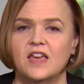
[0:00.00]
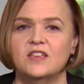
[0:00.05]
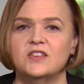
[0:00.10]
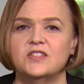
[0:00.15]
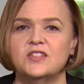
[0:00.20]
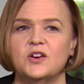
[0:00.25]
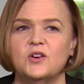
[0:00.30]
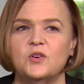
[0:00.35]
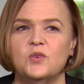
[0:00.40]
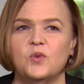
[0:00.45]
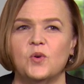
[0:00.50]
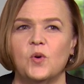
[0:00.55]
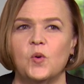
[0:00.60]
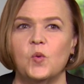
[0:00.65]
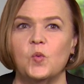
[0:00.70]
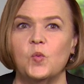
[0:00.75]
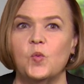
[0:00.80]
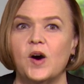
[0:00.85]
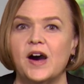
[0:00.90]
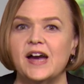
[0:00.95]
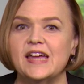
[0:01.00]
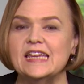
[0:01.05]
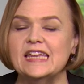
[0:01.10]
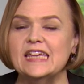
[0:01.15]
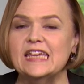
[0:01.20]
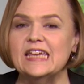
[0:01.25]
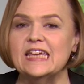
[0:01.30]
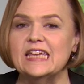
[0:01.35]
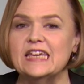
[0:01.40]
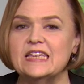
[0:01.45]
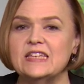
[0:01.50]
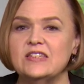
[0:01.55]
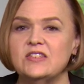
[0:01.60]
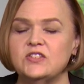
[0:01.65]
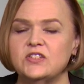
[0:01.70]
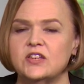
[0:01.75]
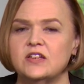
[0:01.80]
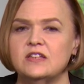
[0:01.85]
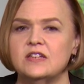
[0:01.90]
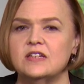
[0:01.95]
So, what
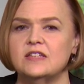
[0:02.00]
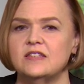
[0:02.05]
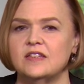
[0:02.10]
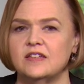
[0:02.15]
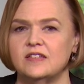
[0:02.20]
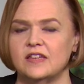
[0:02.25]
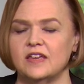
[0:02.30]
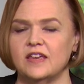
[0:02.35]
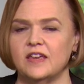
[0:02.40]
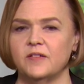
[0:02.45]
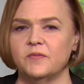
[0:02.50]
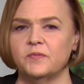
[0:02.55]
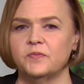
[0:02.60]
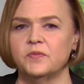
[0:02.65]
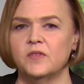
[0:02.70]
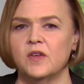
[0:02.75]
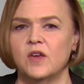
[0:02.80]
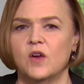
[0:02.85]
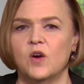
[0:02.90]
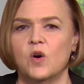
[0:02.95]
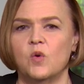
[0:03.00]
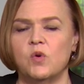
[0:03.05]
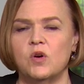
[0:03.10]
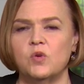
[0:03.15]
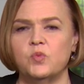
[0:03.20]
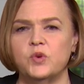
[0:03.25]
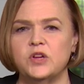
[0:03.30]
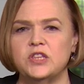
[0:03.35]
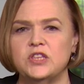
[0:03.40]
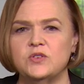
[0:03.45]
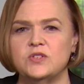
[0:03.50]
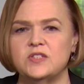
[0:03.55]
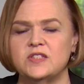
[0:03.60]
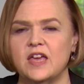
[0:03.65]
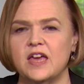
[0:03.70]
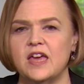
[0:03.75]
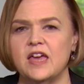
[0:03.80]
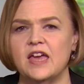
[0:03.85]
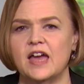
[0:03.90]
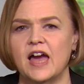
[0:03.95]
is tonicity? Well, when you
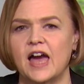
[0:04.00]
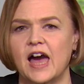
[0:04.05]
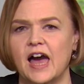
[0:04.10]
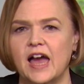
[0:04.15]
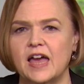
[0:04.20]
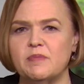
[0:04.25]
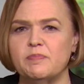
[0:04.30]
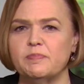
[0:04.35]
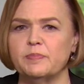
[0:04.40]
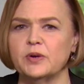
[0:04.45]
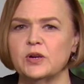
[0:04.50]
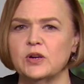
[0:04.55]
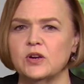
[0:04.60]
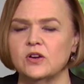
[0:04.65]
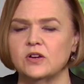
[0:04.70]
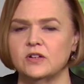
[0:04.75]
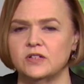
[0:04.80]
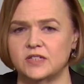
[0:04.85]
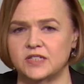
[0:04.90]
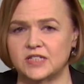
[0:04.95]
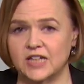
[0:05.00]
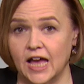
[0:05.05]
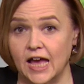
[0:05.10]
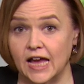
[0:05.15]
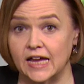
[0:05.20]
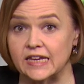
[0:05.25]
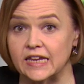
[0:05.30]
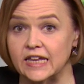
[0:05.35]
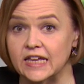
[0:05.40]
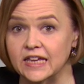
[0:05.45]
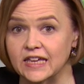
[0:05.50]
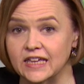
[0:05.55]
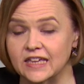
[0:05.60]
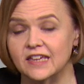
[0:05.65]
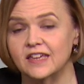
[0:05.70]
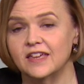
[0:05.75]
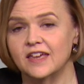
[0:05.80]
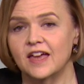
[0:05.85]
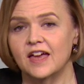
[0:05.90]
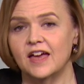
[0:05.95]
say
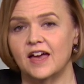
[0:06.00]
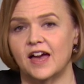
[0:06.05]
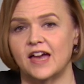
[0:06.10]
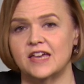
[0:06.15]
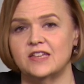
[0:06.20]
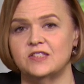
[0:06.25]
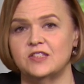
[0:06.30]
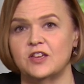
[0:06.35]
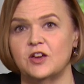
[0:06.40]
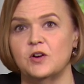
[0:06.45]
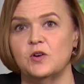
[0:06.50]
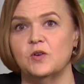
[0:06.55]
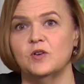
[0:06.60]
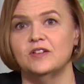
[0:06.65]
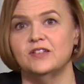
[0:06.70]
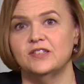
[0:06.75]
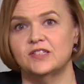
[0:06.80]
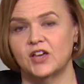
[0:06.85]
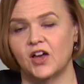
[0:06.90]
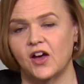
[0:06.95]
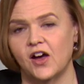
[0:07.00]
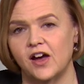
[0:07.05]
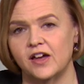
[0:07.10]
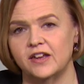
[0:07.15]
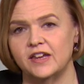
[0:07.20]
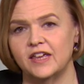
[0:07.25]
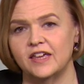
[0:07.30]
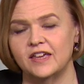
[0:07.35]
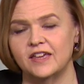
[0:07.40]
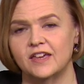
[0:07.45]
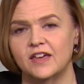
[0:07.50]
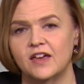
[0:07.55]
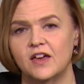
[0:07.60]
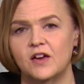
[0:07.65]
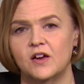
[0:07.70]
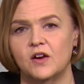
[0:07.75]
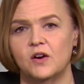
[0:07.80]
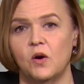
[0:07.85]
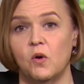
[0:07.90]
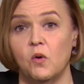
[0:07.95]
hypertonic, isotonic,
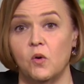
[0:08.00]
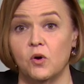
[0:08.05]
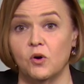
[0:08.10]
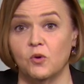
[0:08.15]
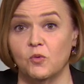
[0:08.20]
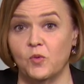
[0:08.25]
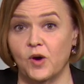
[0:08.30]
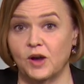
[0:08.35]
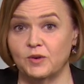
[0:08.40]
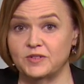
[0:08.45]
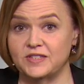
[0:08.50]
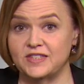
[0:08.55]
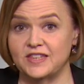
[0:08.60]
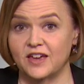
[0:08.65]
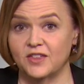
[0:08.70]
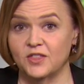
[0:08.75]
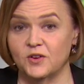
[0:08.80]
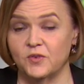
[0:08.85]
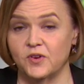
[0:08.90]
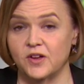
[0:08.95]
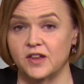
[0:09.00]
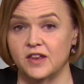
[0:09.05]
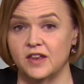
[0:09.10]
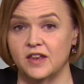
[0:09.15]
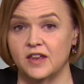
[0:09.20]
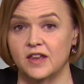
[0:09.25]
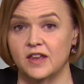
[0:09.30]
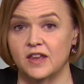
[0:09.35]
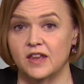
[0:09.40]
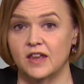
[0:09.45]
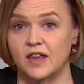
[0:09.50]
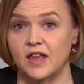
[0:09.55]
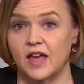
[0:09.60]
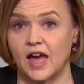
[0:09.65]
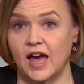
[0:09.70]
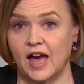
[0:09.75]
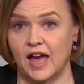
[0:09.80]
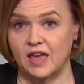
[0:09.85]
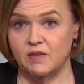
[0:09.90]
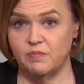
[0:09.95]
or what was the other one?
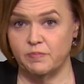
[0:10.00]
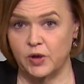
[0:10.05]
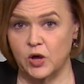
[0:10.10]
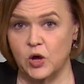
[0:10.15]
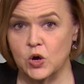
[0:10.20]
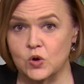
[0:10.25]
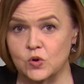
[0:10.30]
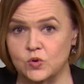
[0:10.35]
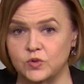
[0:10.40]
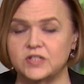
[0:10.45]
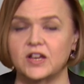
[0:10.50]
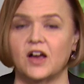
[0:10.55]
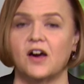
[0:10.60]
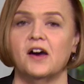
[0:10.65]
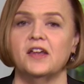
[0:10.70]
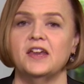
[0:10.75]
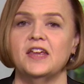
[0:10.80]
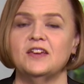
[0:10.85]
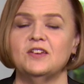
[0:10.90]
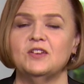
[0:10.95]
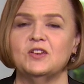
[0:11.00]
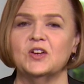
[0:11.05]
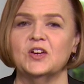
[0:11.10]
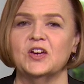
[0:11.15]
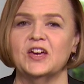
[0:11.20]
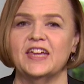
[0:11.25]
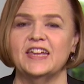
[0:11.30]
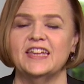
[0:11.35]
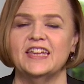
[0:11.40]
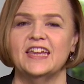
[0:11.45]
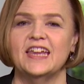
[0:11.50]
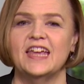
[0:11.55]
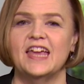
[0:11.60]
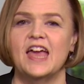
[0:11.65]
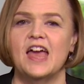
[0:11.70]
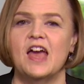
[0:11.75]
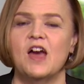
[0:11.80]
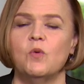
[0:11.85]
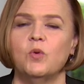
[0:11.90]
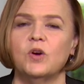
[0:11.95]
Hypotonic, good.
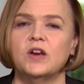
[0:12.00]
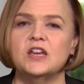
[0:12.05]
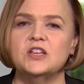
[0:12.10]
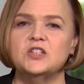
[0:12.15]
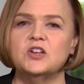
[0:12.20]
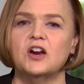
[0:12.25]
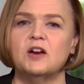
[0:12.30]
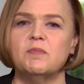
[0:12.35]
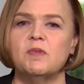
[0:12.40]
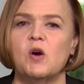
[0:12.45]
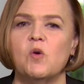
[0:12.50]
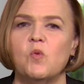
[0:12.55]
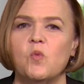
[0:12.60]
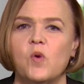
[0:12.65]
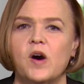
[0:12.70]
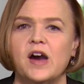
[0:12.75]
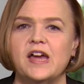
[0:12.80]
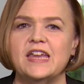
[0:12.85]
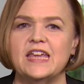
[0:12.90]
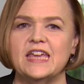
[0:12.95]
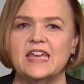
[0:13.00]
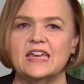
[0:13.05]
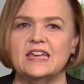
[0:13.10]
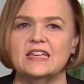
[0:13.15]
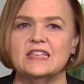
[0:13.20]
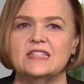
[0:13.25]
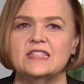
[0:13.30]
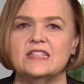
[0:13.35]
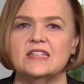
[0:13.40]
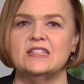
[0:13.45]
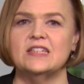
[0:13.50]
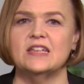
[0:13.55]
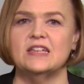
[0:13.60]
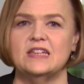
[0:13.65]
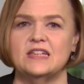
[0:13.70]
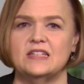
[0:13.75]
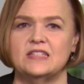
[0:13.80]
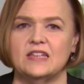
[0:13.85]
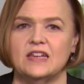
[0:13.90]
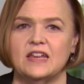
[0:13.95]
We're going to talk about what is
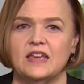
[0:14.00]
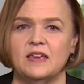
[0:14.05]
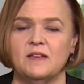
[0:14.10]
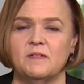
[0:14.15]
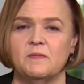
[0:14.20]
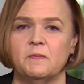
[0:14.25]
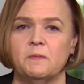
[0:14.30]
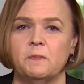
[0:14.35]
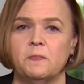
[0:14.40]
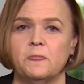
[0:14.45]
tonicity.